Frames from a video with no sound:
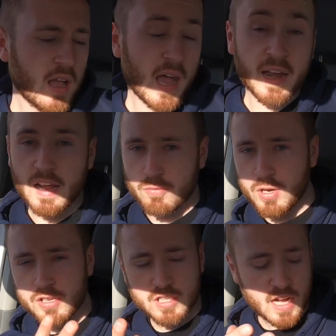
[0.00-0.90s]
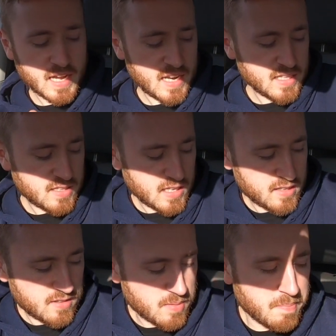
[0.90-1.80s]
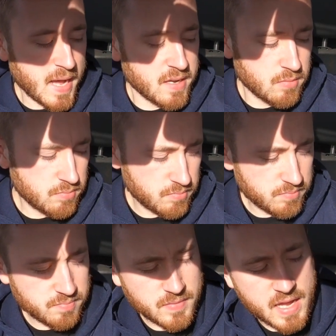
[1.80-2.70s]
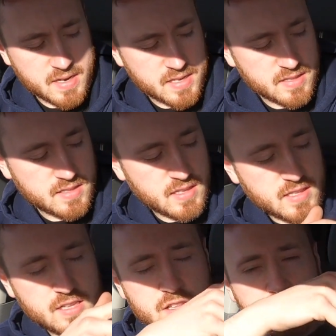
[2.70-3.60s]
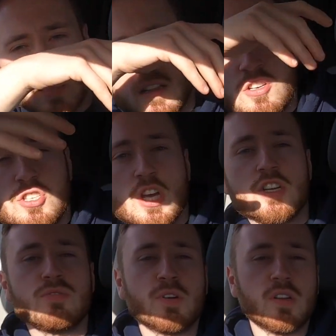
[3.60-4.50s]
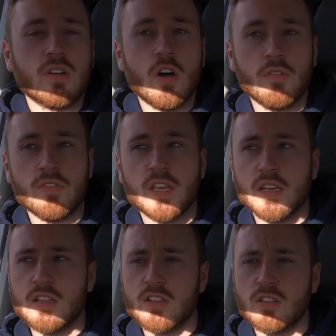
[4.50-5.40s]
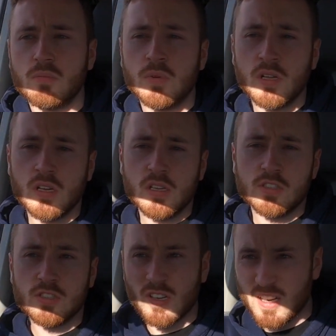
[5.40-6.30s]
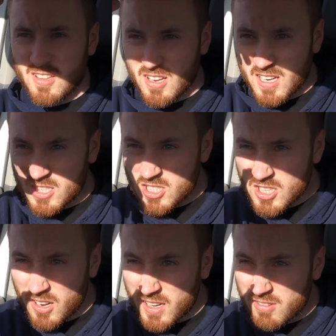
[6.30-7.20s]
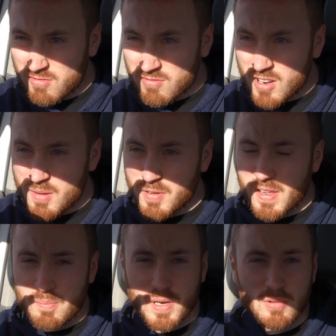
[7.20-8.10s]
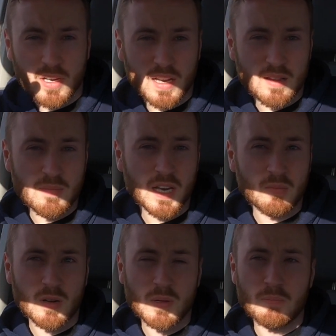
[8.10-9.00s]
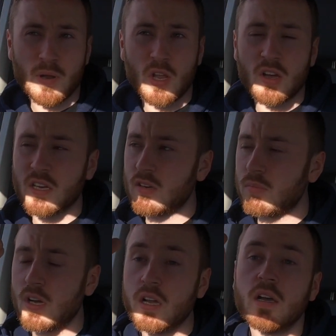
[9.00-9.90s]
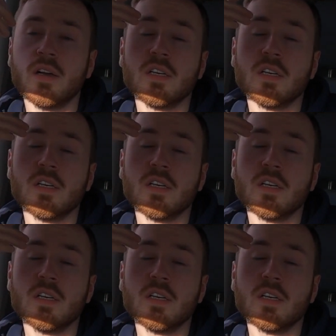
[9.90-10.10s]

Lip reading: And that's where you start getting into this debate and this judgment of the system. Sorry, the sun is shining, it's right above that building, and in a minute I'm going to be blinded by it.